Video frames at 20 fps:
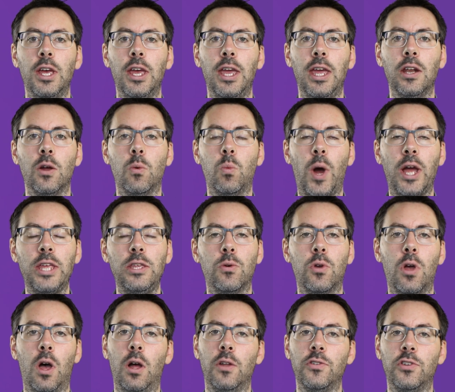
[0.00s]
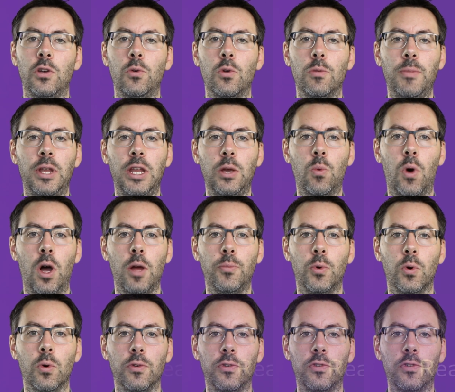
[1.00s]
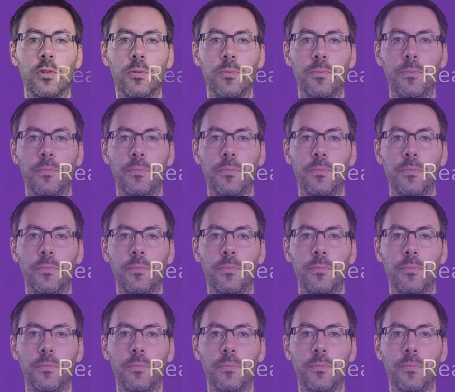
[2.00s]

in a way you can't do with mini whiteboards.